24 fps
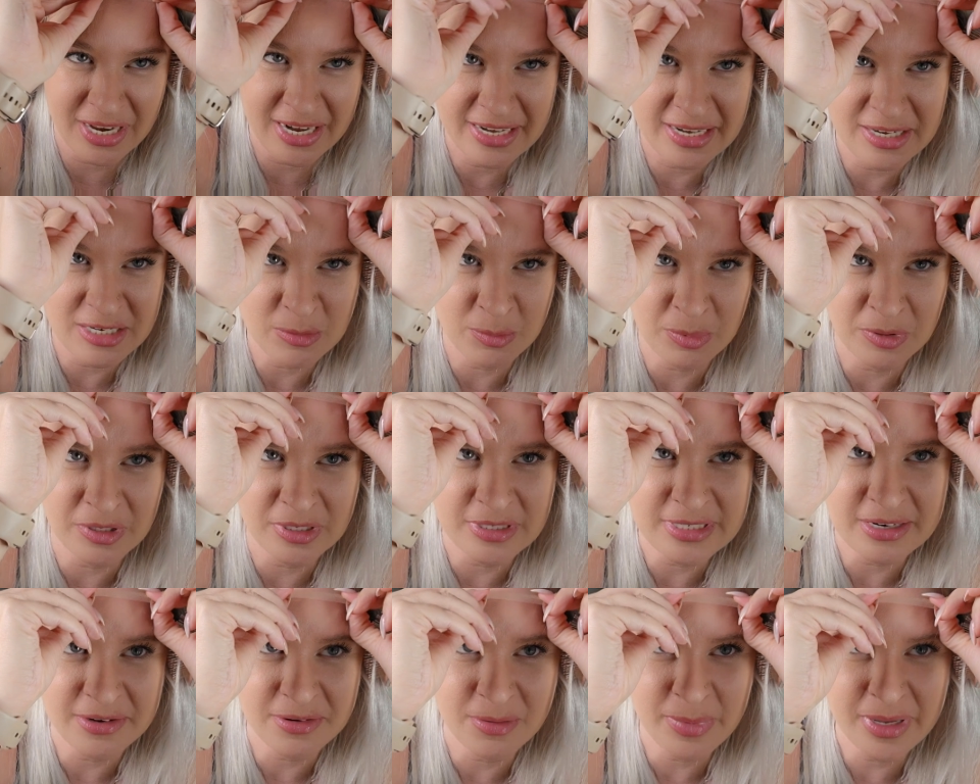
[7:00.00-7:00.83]
need to pull it
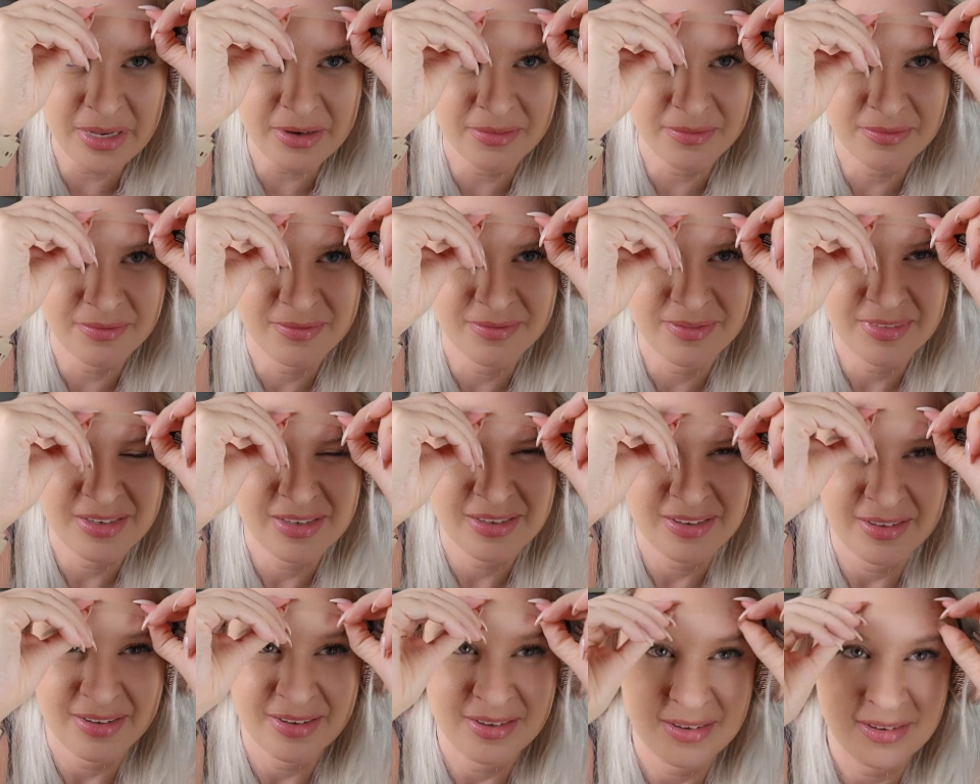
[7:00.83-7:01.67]
down a bit.
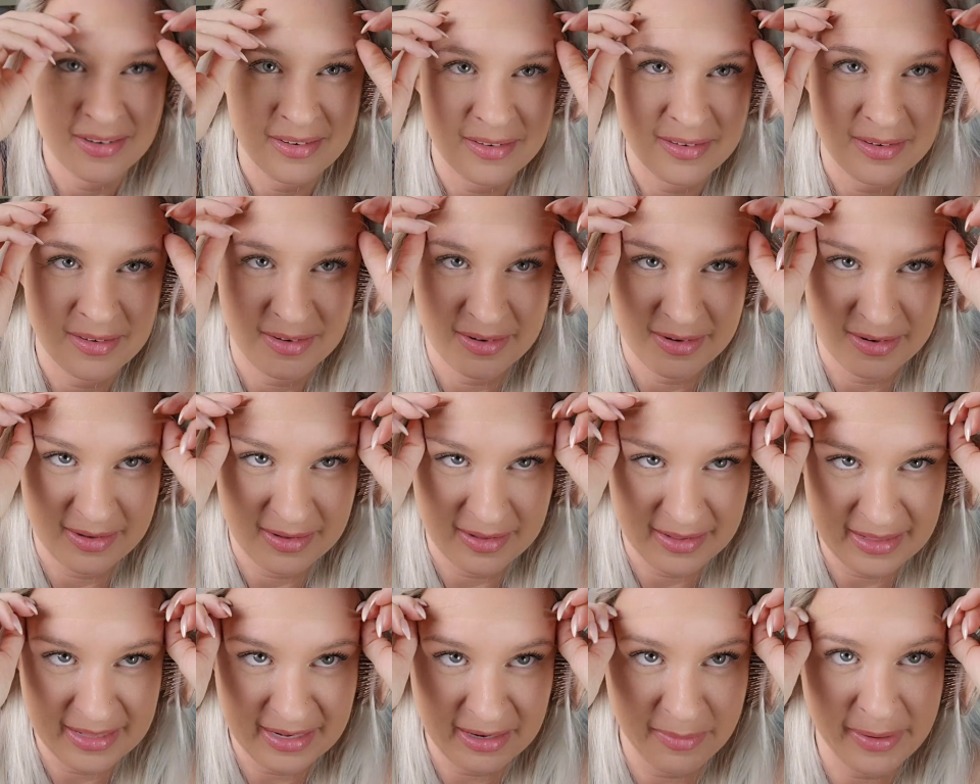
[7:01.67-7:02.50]

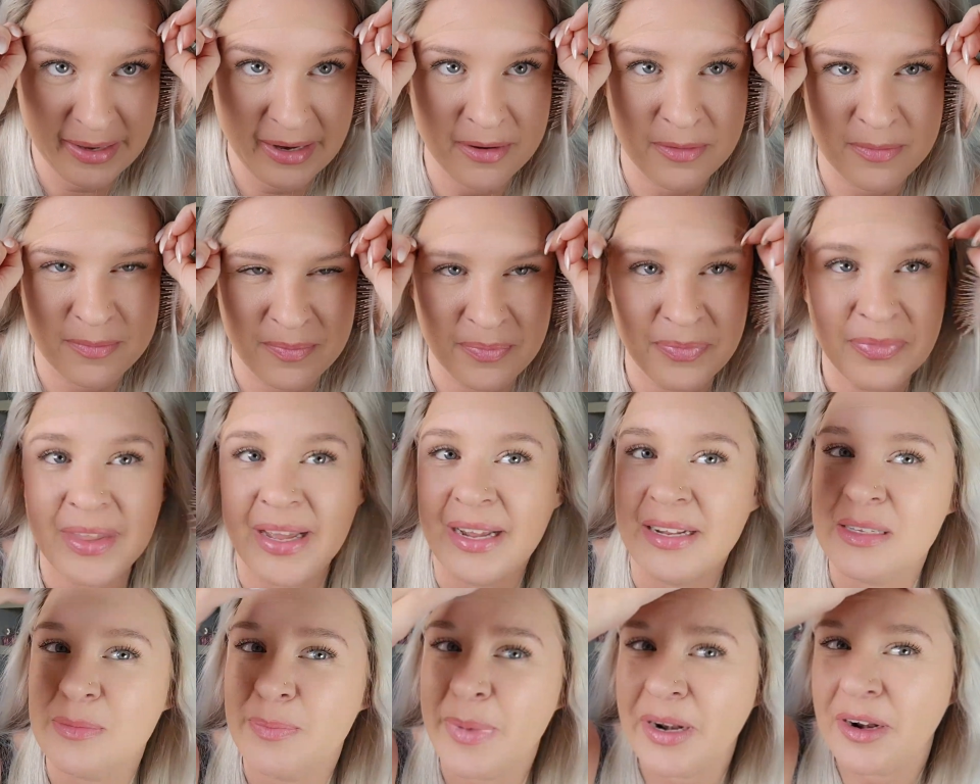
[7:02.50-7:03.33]
There we go.
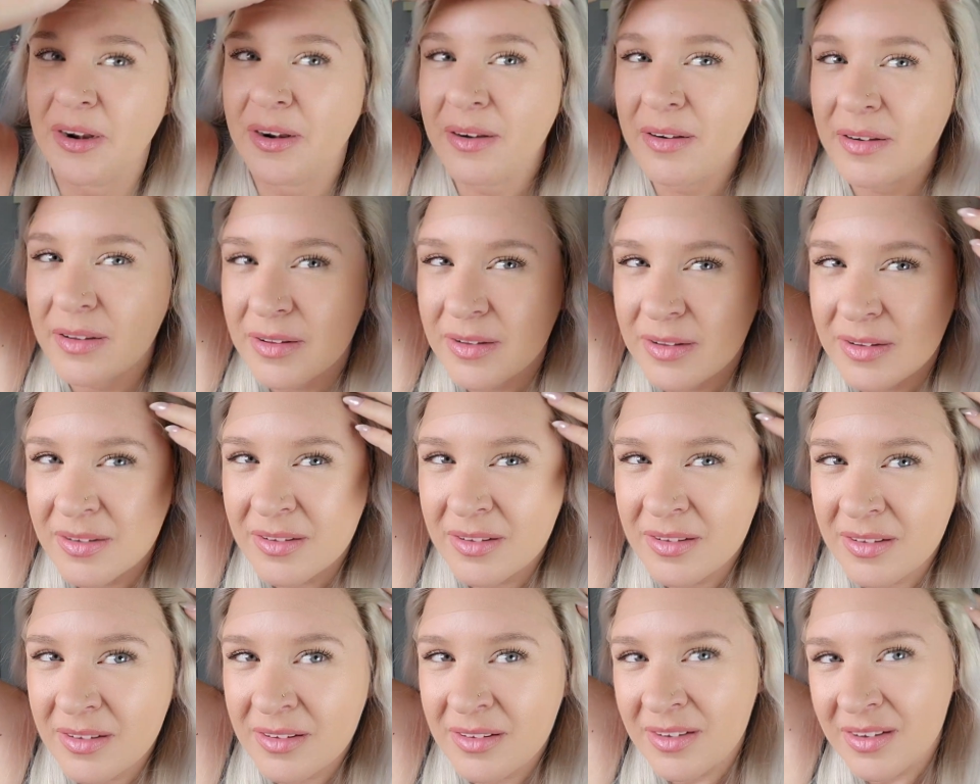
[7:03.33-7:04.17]
That's better.
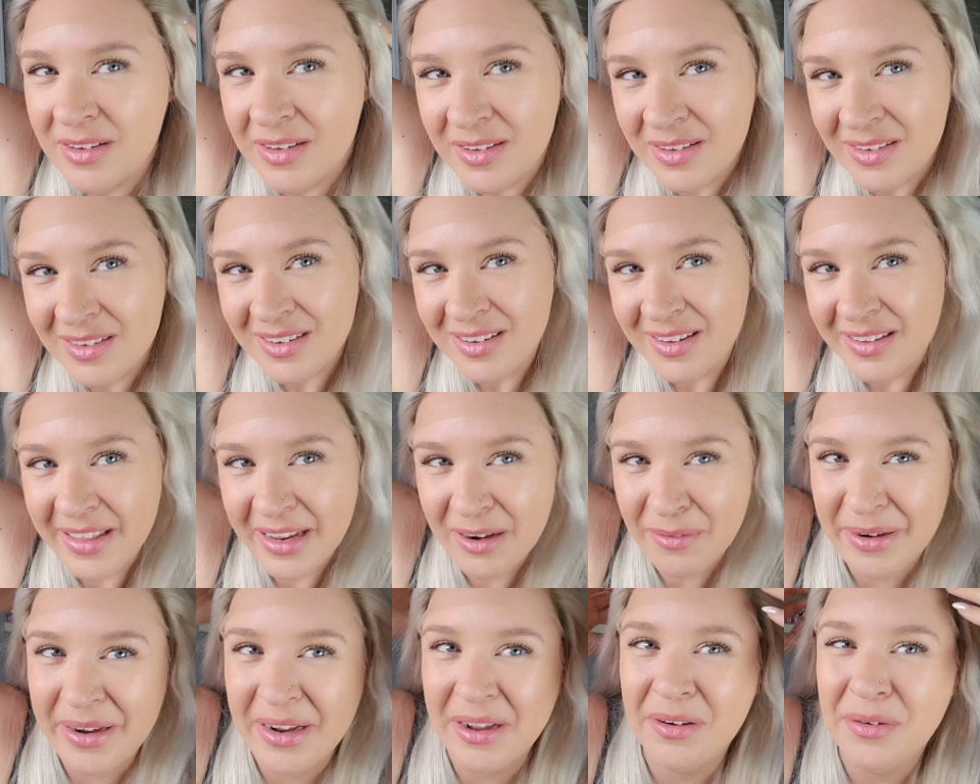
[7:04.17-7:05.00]

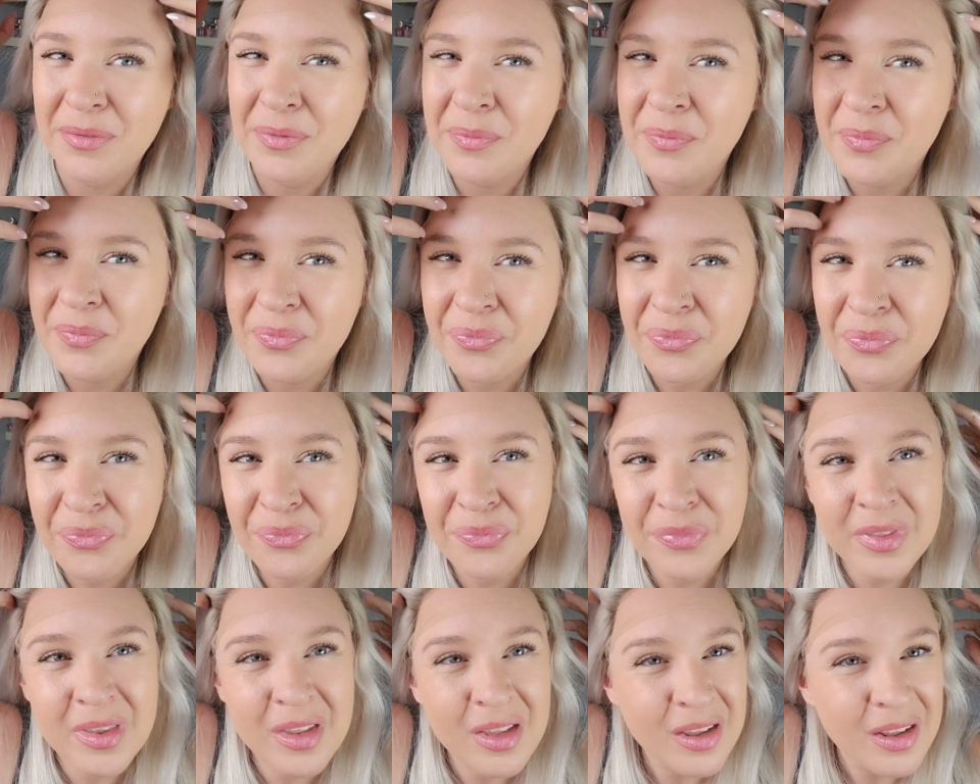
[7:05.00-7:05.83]
There we go.
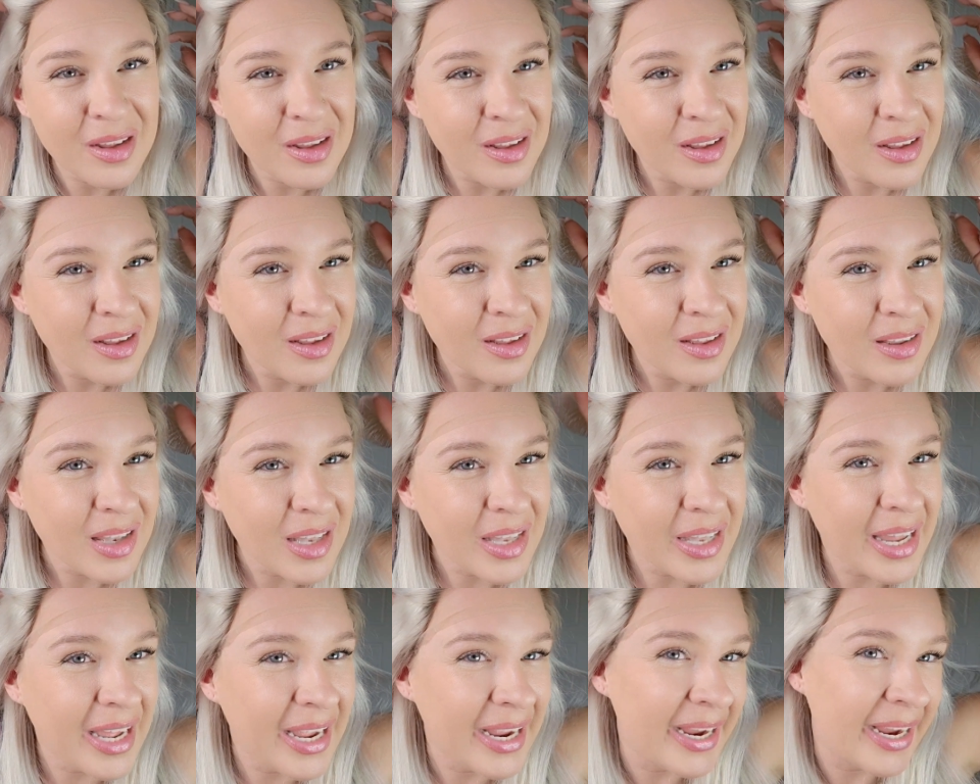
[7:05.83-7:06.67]

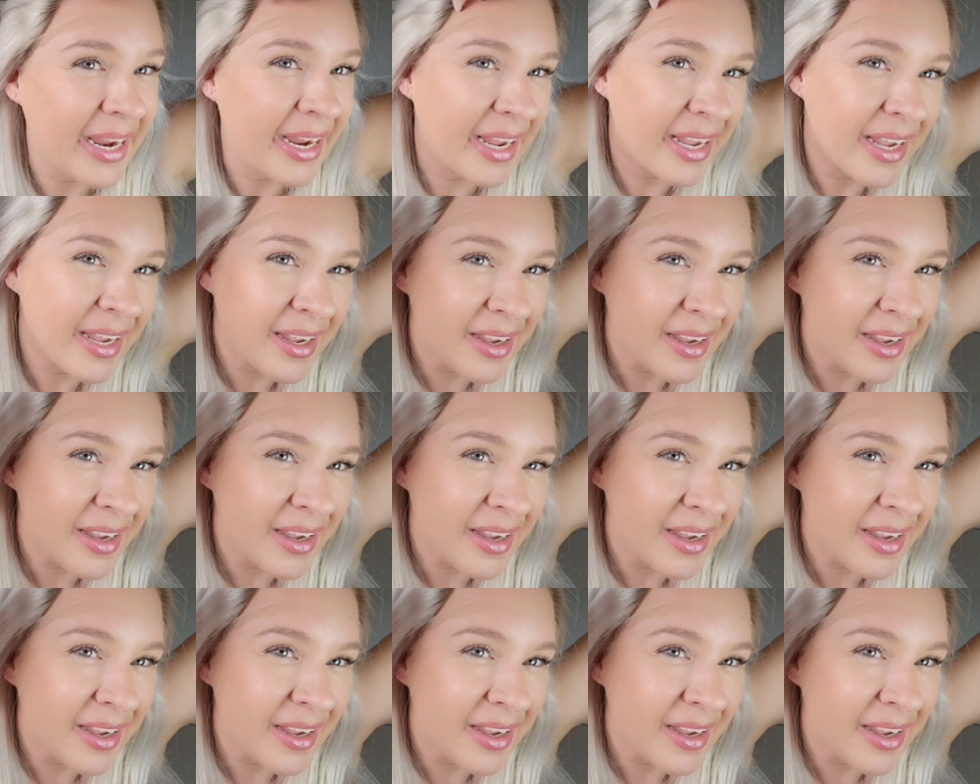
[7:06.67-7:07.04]
Like,